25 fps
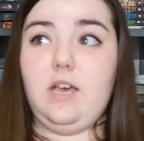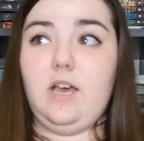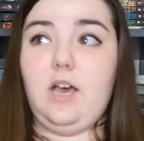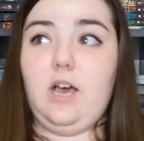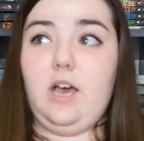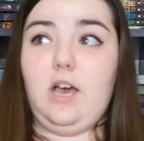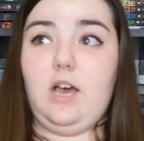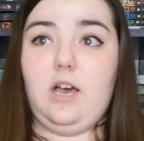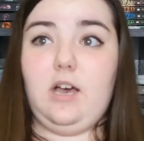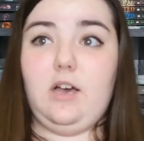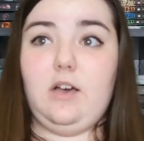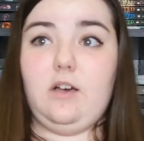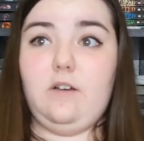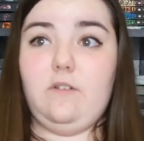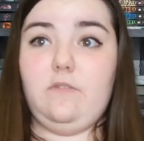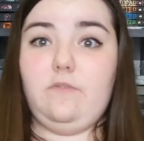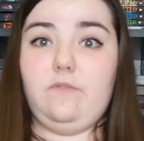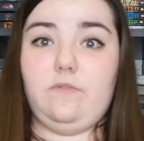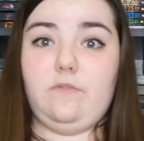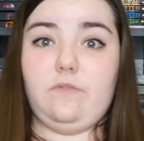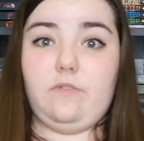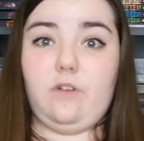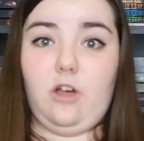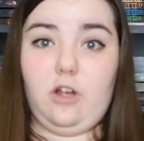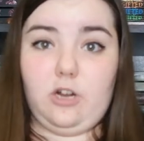
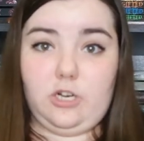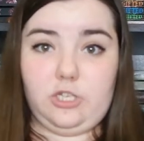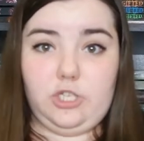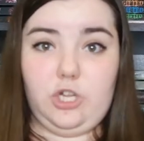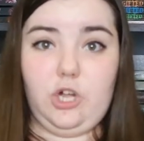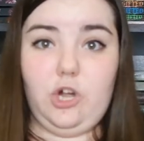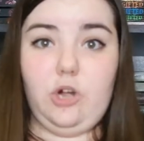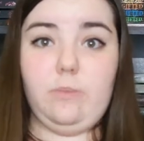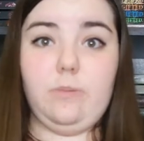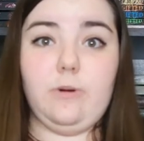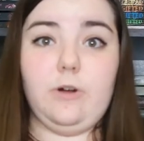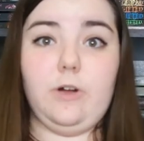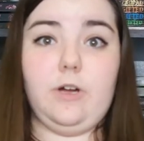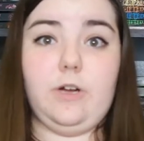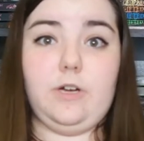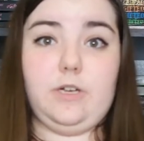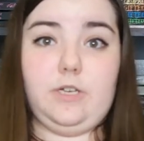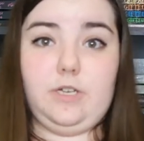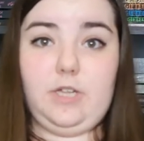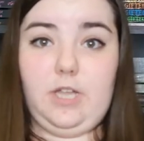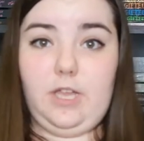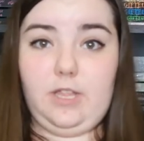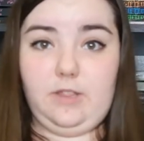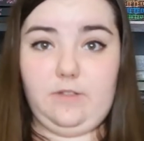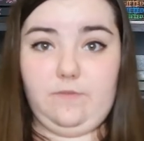of
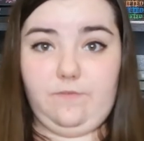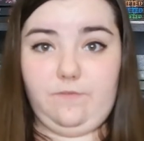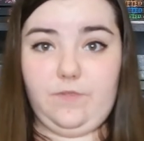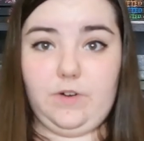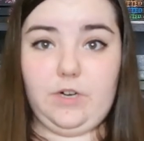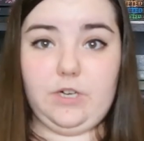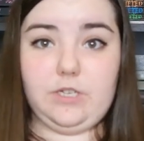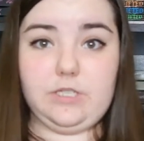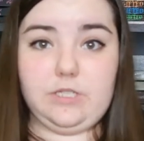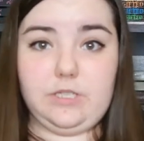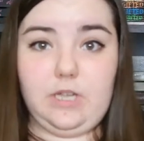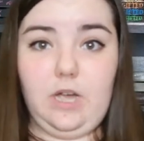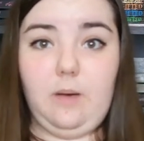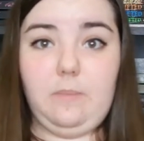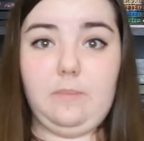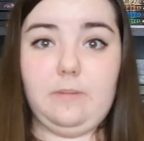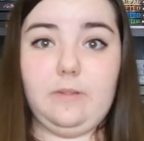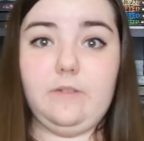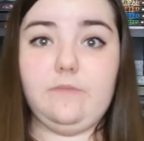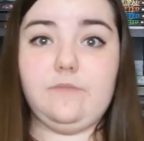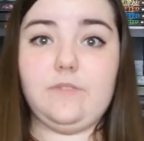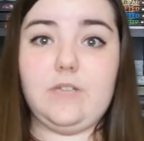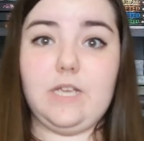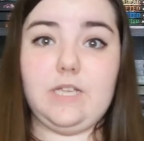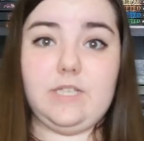October and the first couple
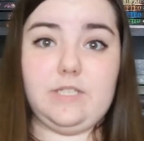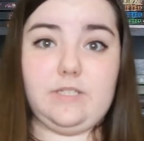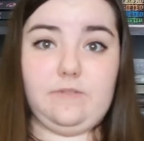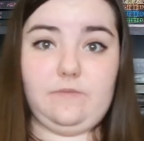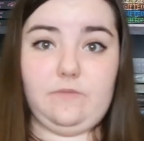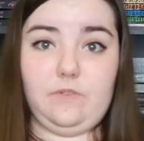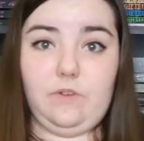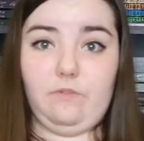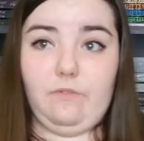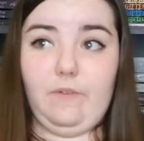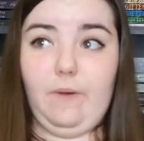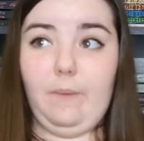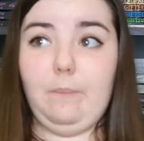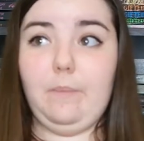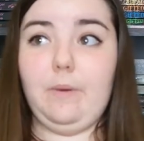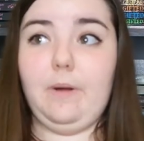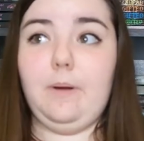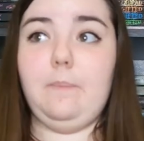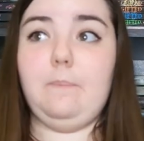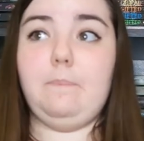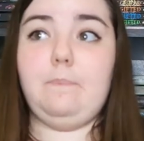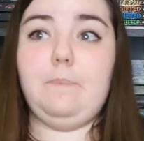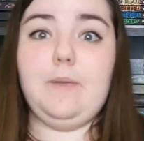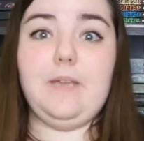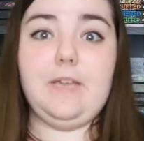of days of
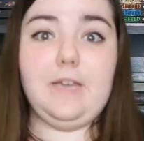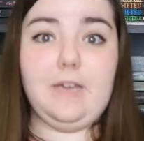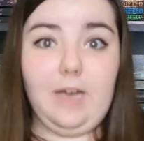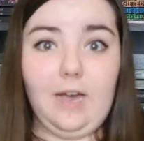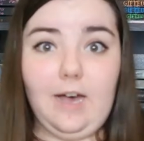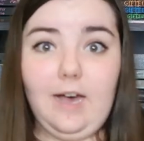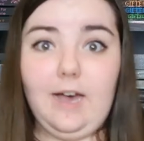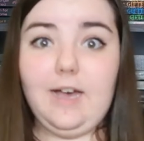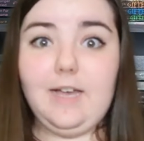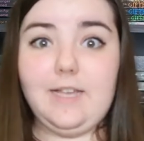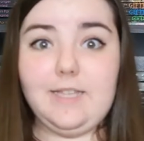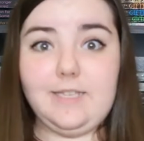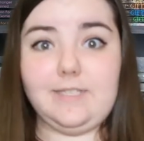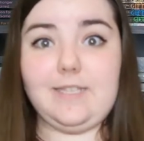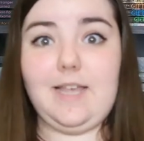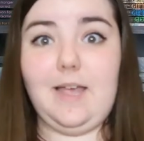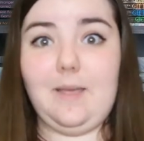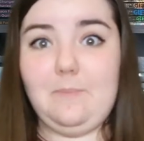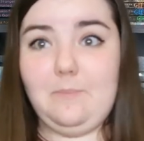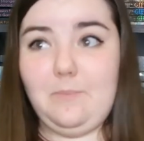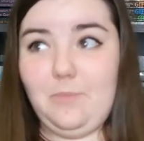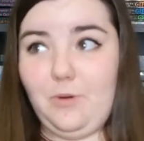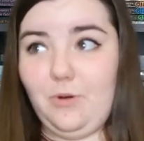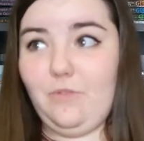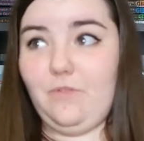November because
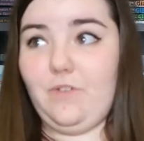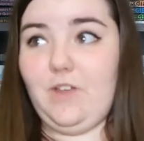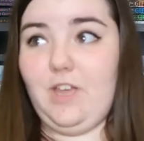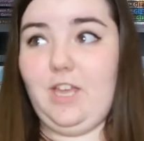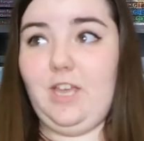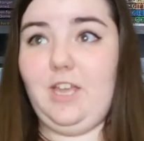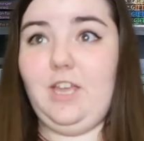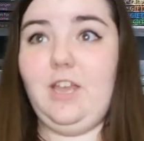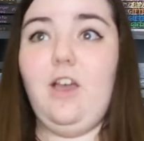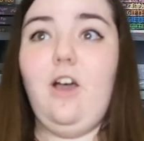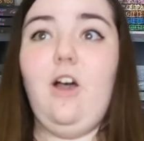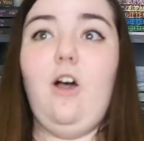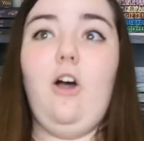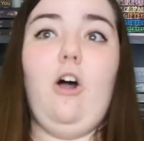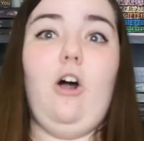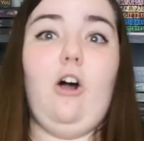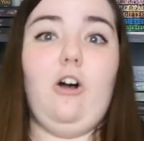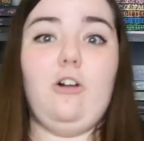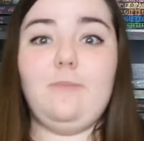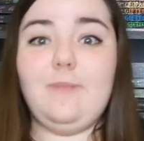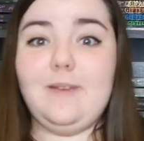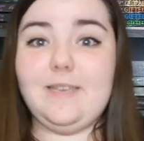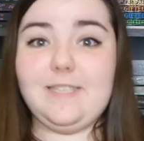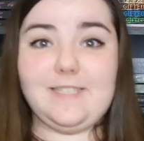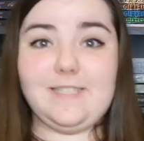I'm moving. All my